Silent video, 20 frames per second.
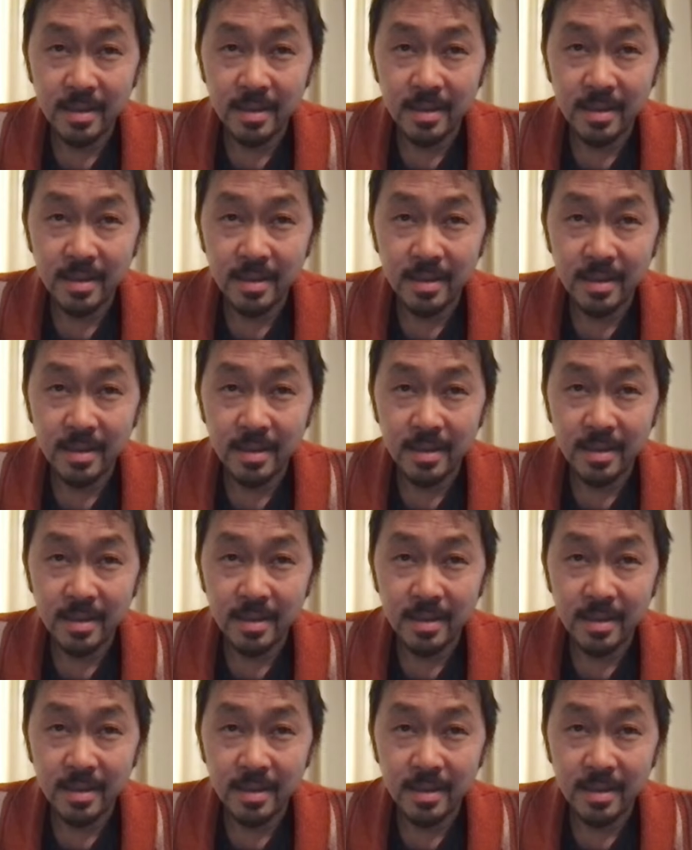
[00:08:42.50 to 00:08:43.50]
it
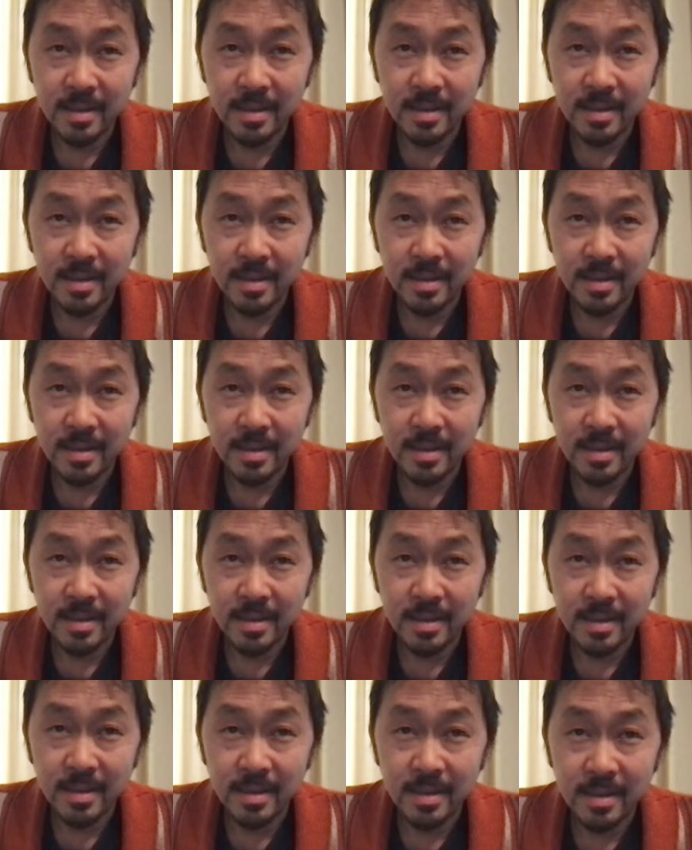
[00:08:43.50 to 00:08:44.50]
was pretty crazy.
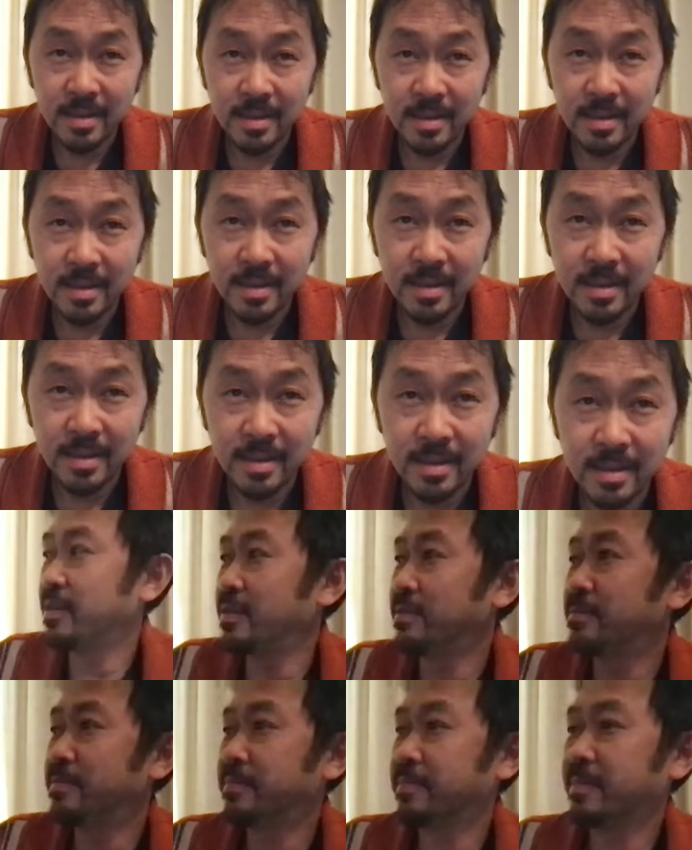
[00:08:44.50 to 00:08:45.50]
They didn't kill us,
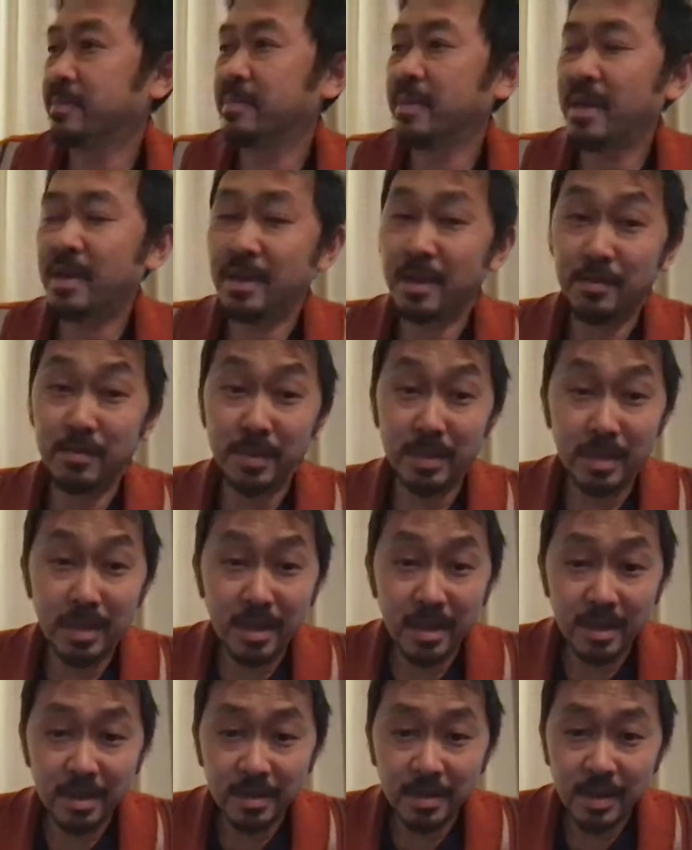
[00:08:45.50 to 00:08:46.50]
but man, I was
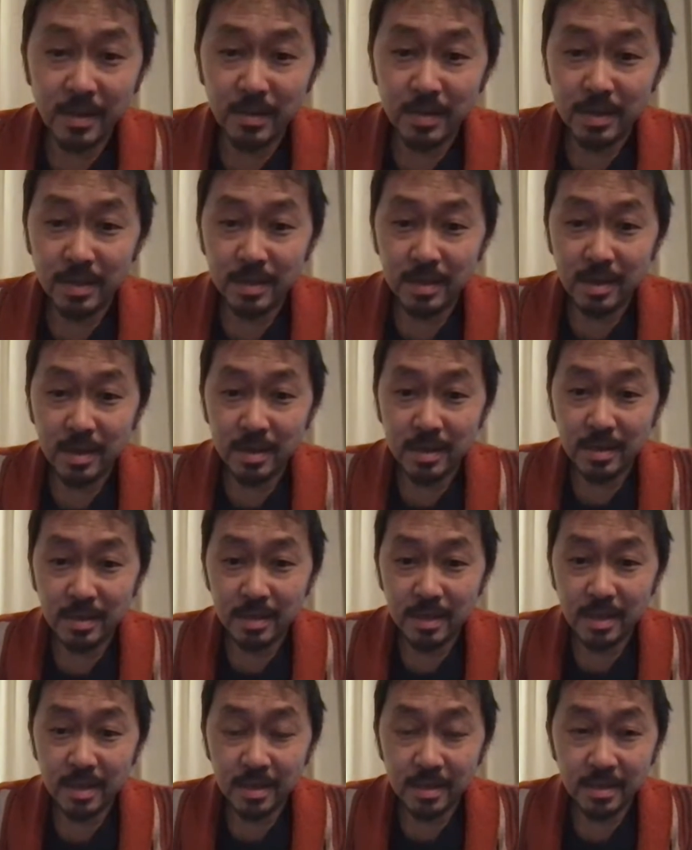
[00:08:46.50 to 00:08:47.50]
tired. I was
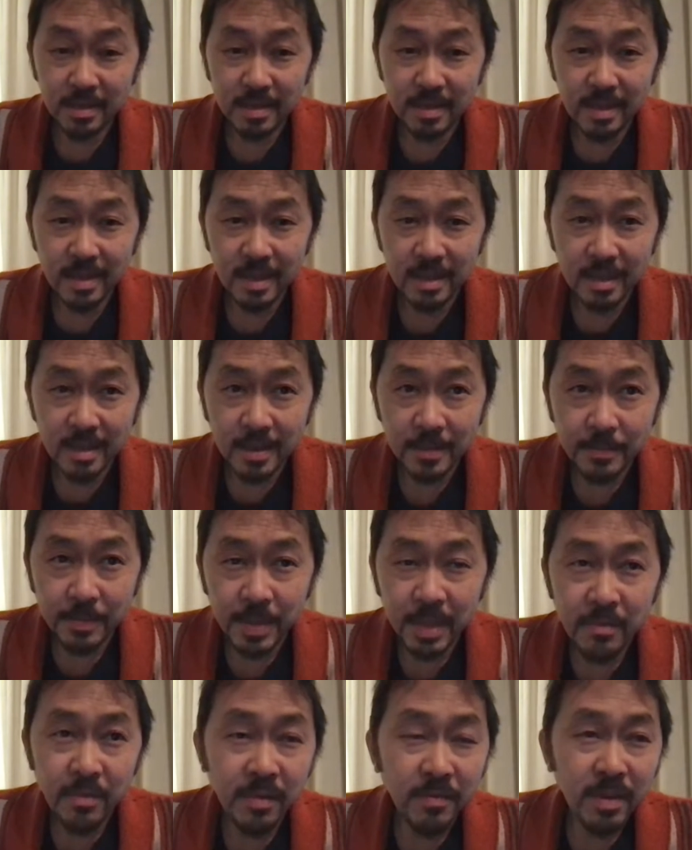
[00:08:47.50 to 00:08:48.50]
exhausted that night.
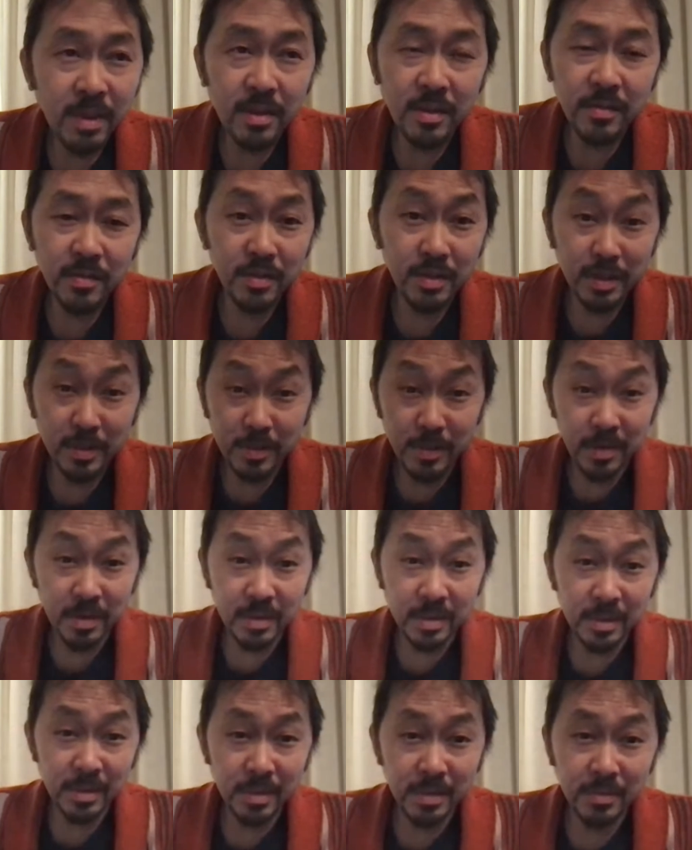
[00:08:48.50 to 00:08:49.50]
And we've had other
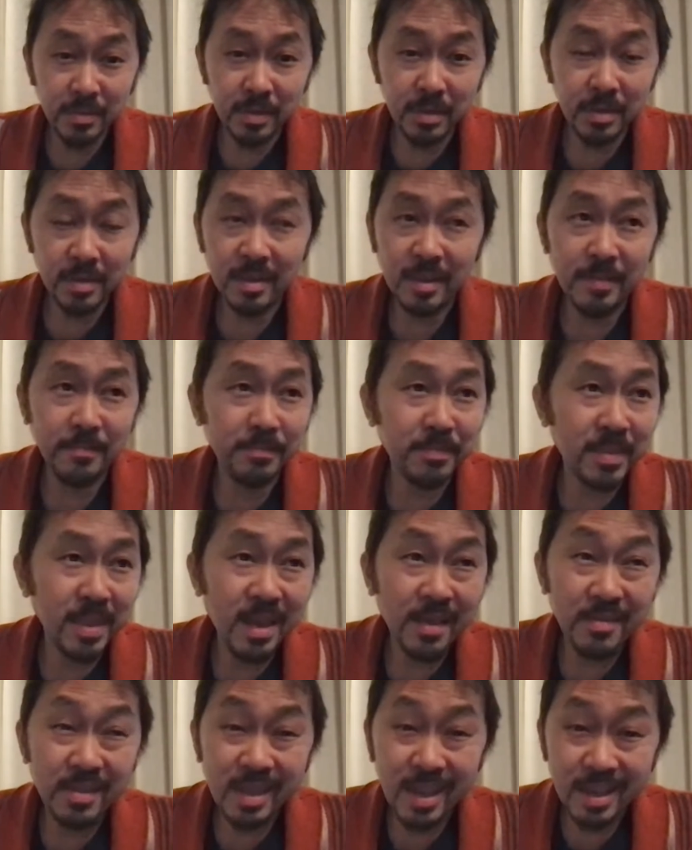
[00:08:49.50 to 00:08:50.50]
experiences, which like
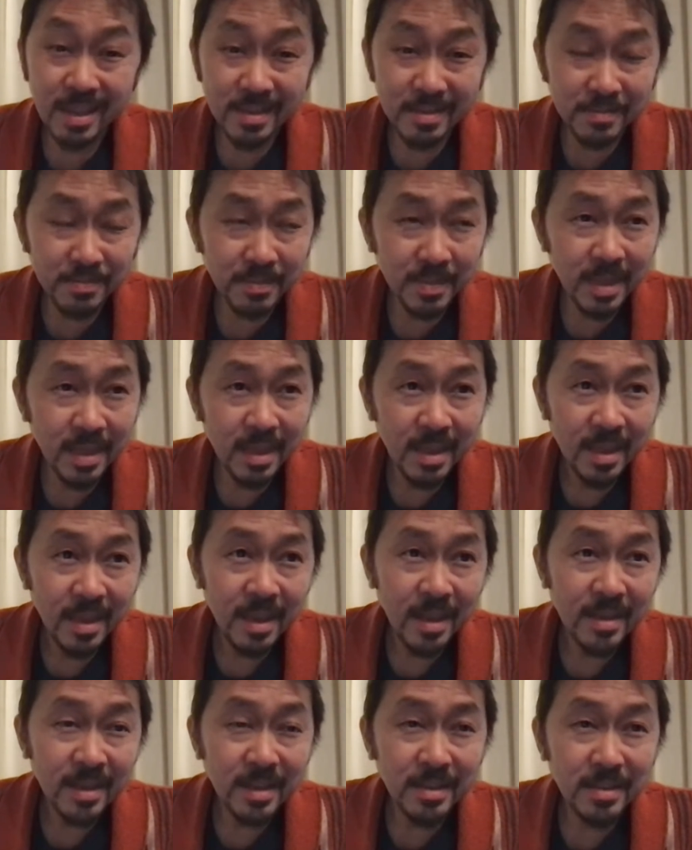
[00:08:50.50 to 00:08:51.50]
I
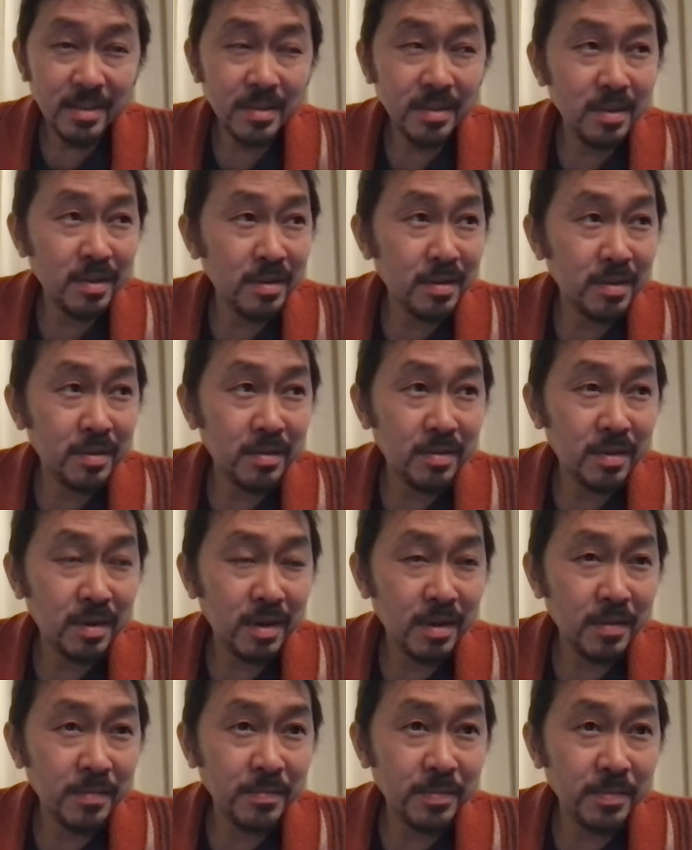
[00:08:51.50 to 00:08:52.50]
got to
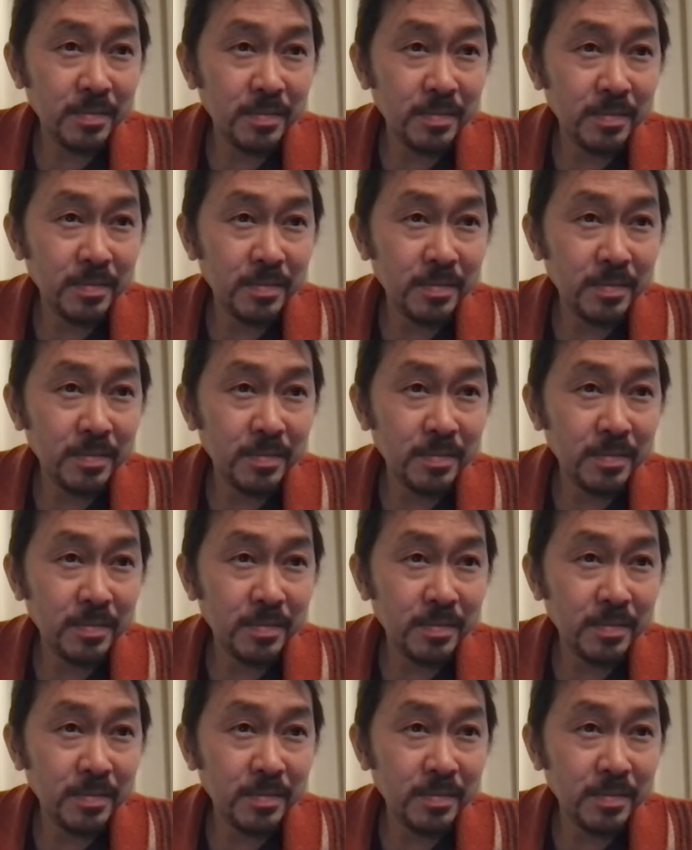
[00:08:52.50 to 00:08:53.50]
go into the
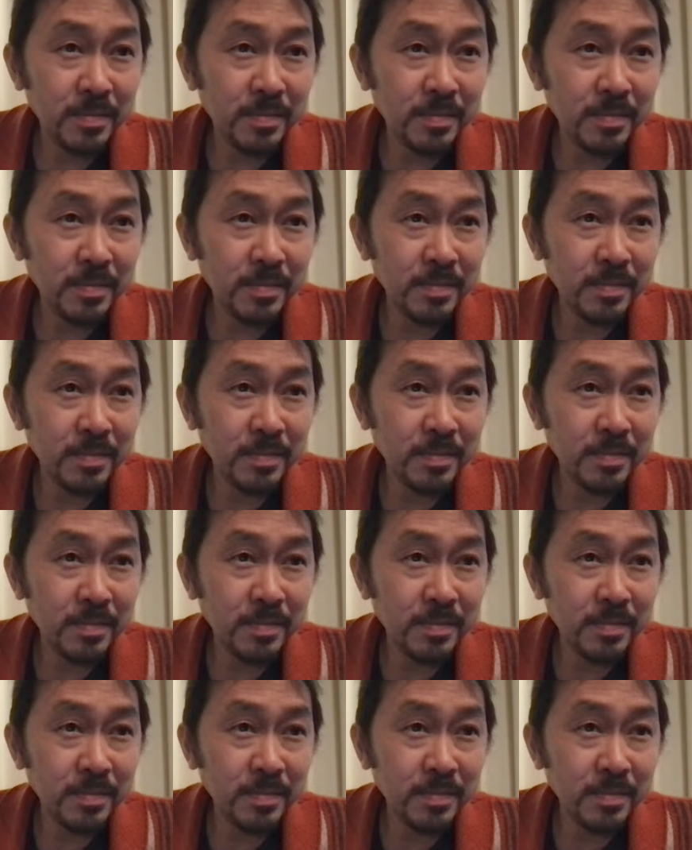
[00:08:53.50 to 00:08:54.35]
Lakers locker room